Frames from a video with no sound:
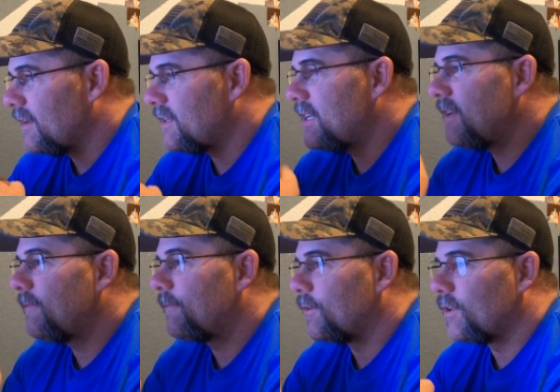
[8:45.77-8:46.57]
Is
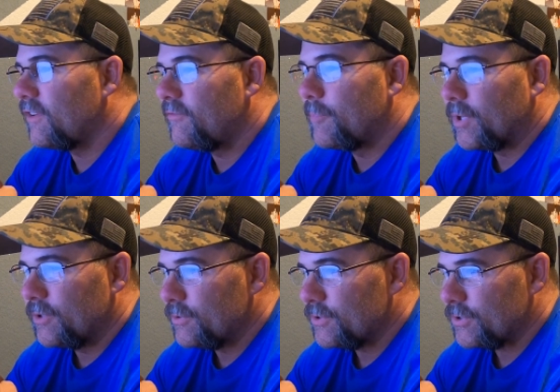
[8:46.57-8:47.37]
he full of
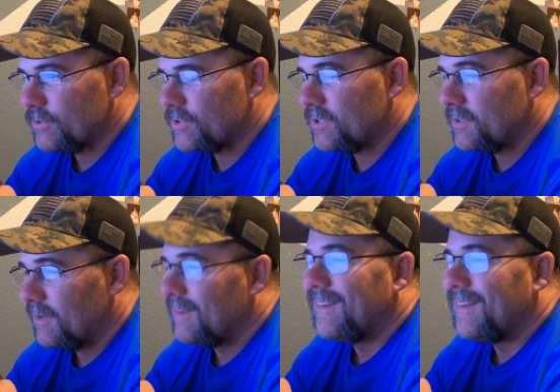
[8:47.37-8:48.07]
balloon juice?